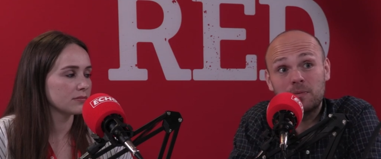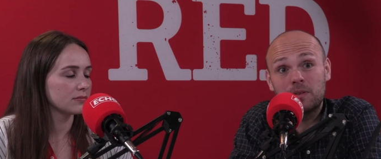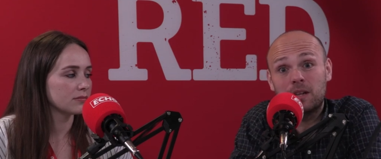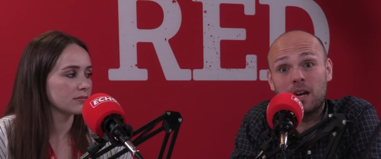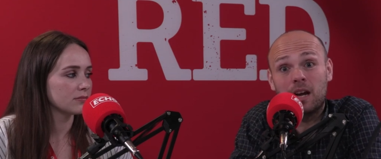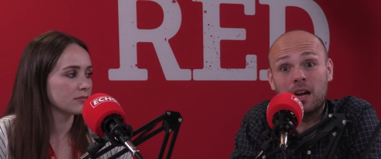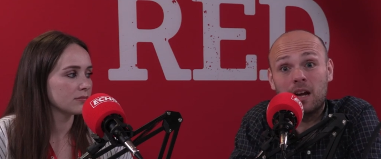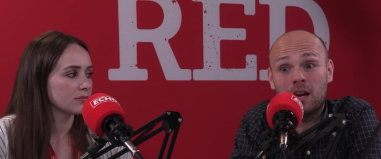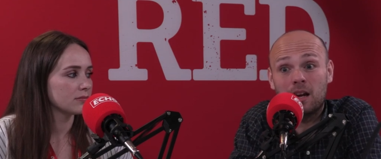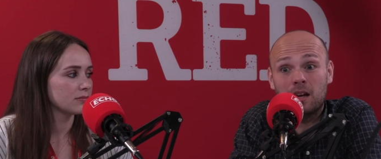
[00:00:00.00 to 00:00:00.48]

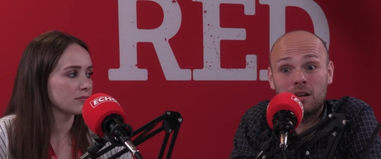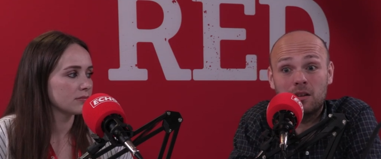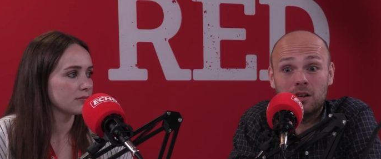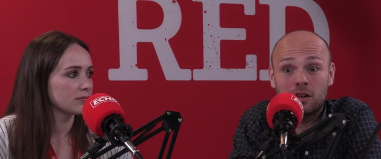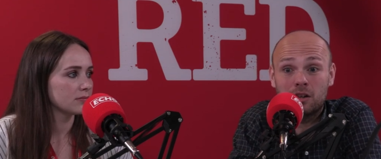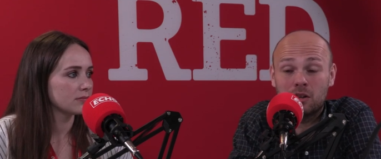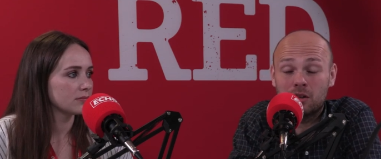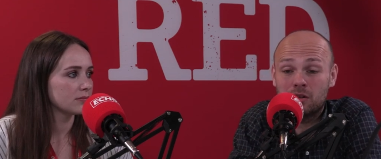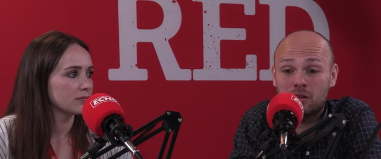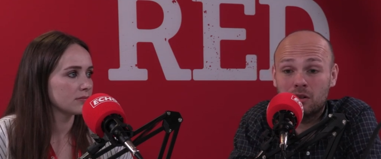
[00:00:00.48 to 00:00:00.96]
Speaker 1: Uh, you
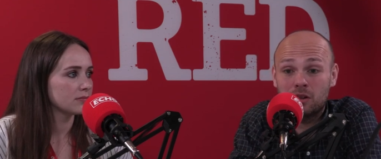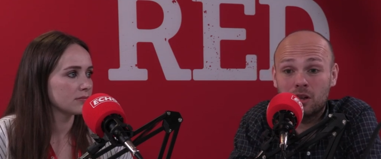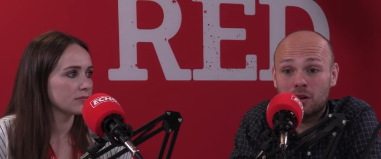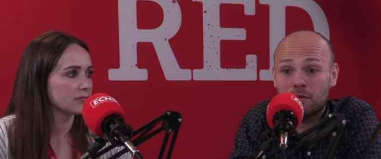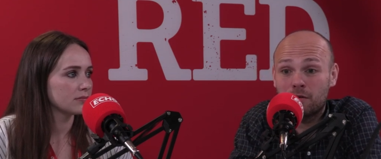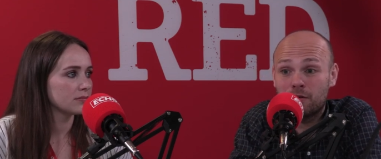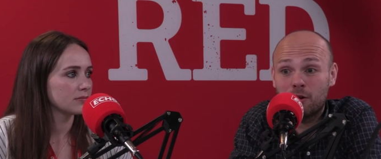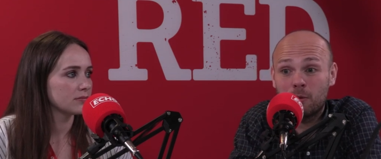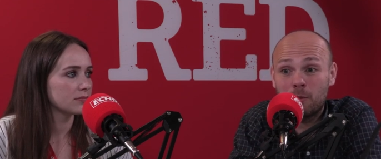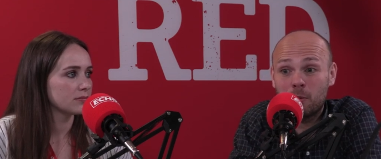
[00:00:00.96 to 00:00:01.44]
can you
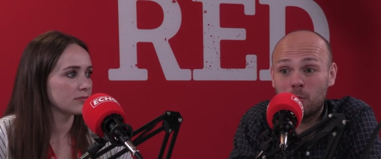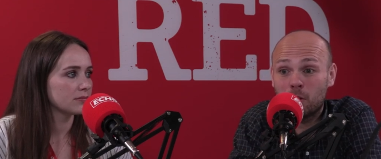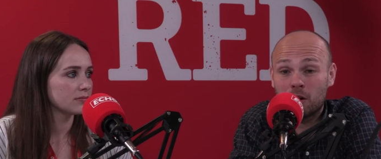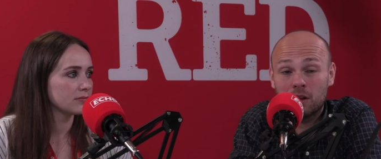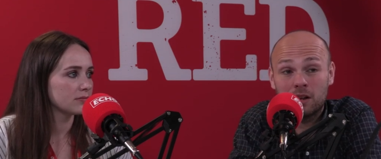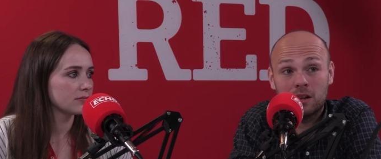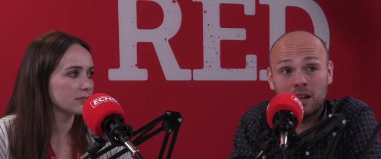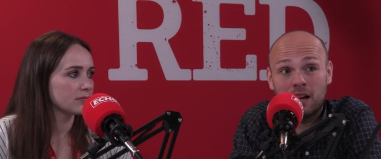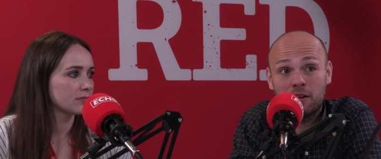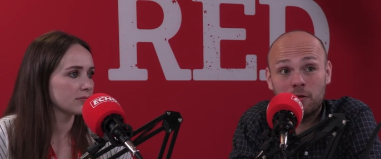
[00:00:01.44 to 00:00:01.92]
can throw in one
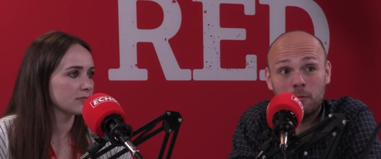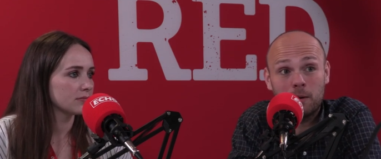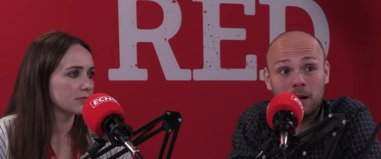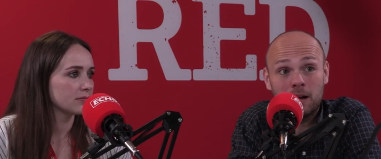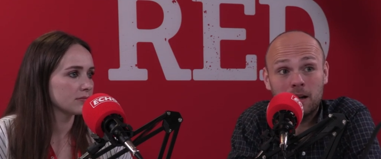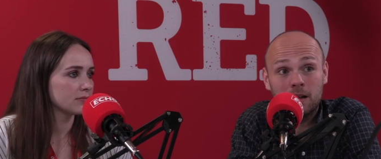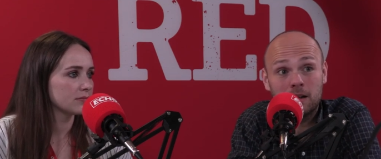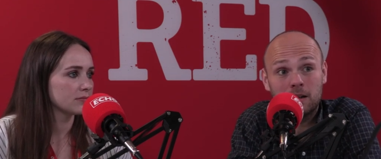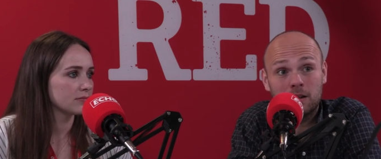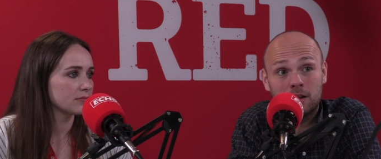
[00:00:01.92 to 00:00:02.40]
of the left
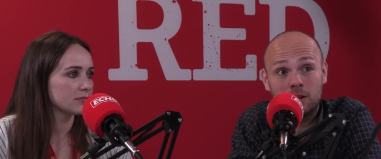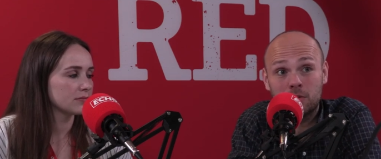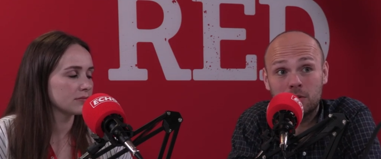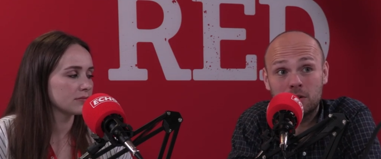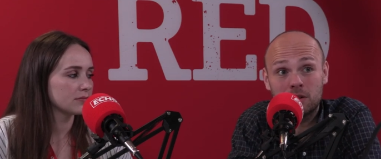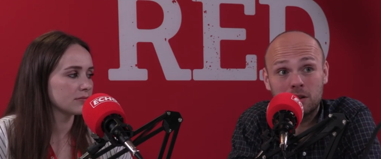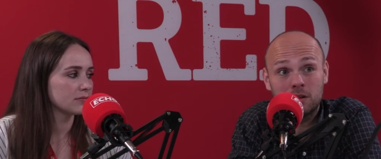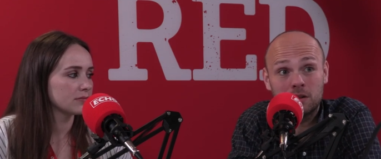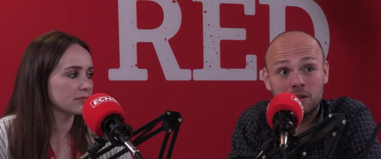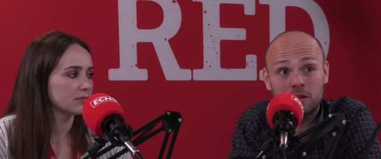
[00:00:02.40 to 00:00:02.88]
back, the
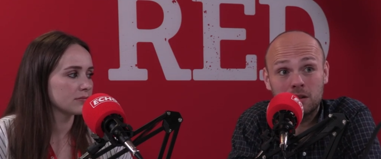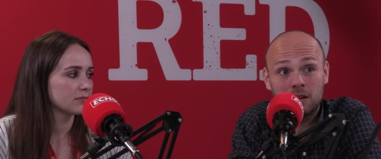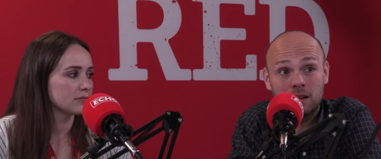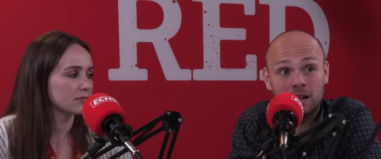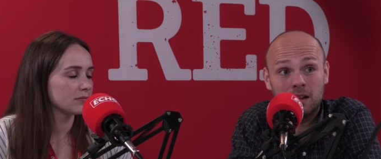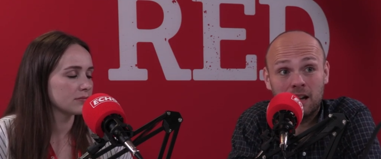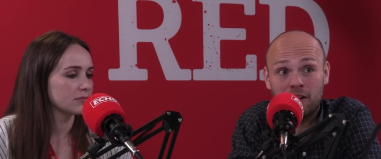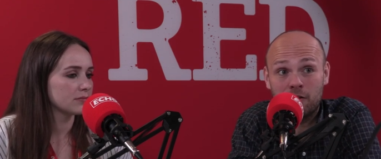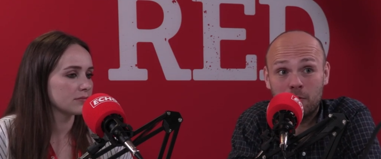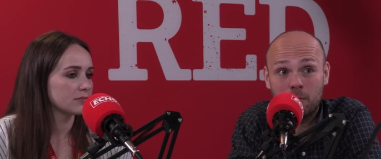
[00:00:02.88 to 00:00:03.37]
youngsters
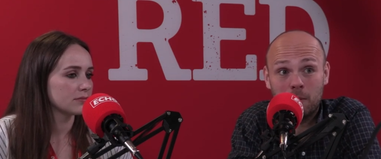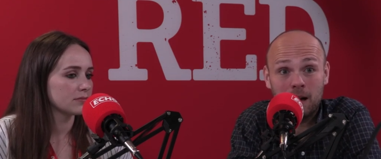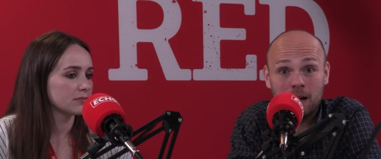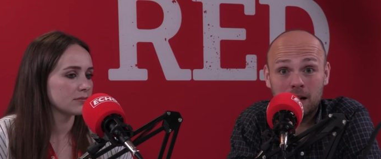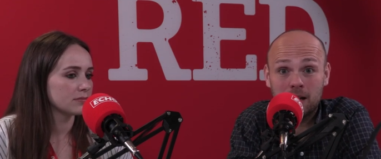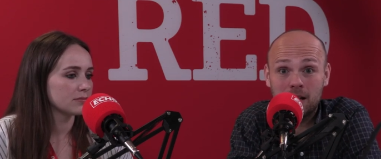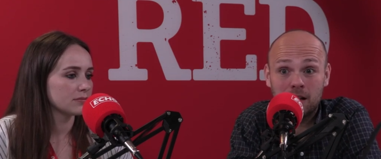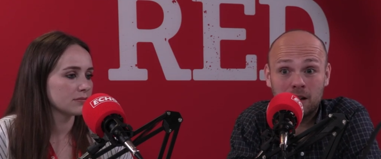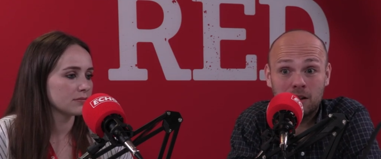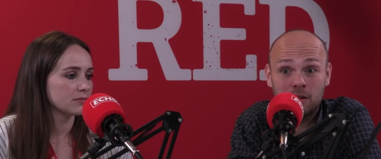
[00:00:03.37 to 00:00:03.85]
at left
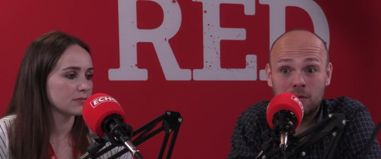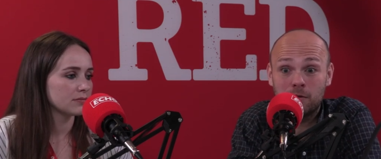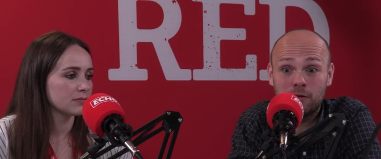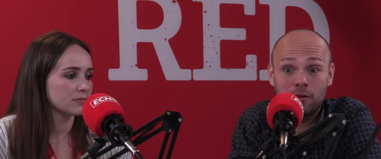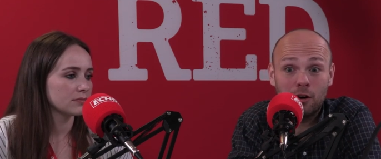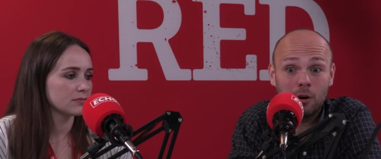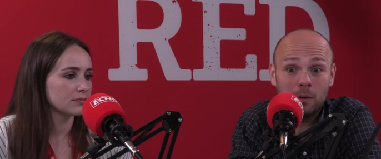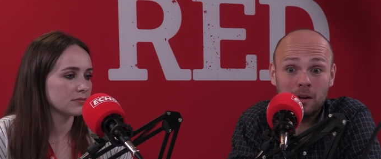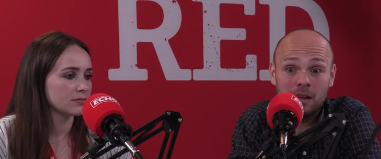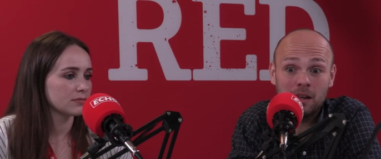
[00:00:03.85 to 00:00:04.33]
back. You can
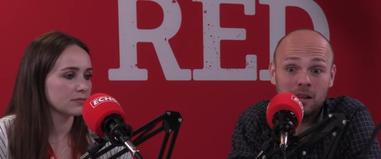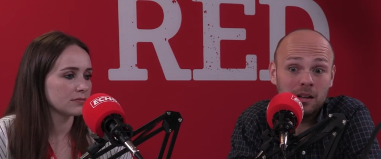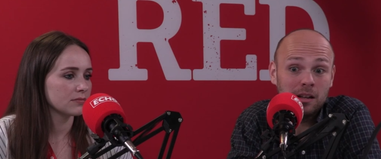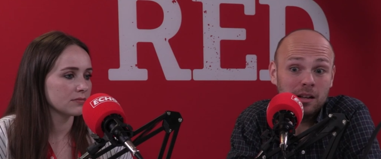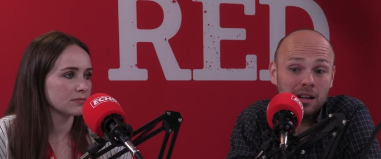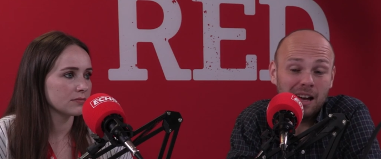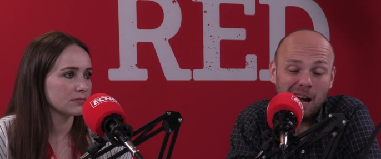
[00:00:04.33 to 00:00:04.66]
throw in.